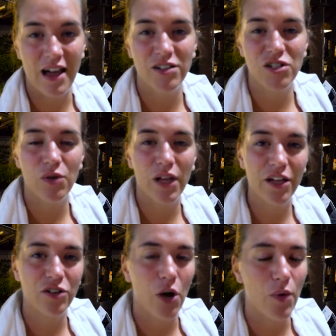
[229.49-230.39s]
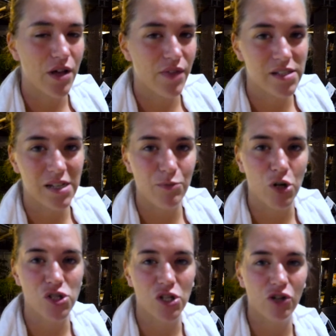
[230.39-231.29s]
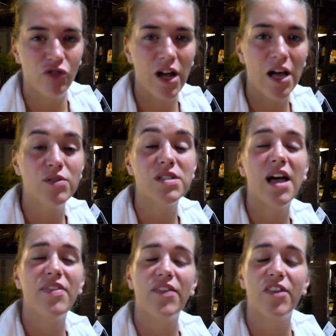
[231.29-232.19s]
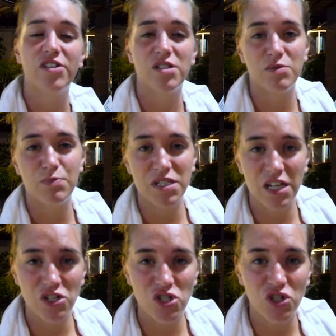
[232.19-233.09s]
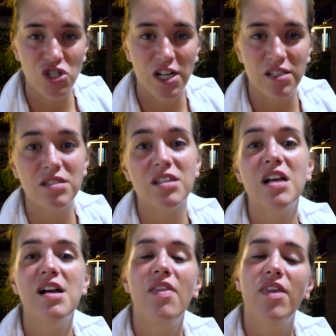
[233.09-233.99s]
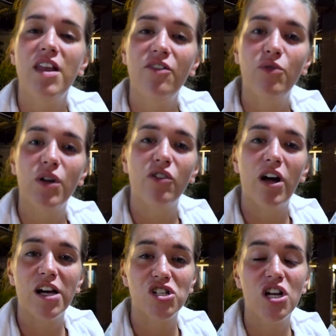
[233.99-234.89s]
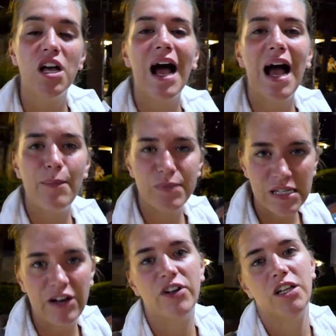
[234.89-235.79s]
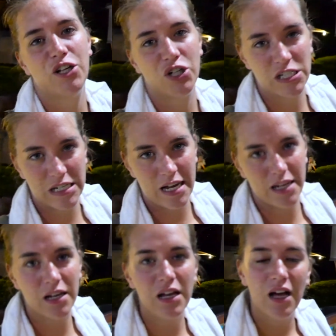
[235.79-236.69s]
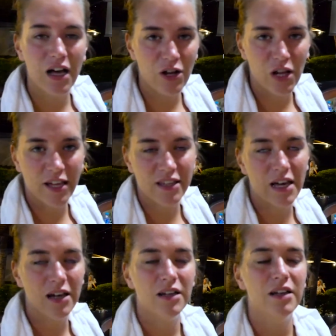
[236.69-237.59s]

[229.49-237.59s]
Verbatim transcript: I don't like knowing that I'm not on the ground and that there is a potential chance that if we crash, I'm definitely going to die. I don't like that.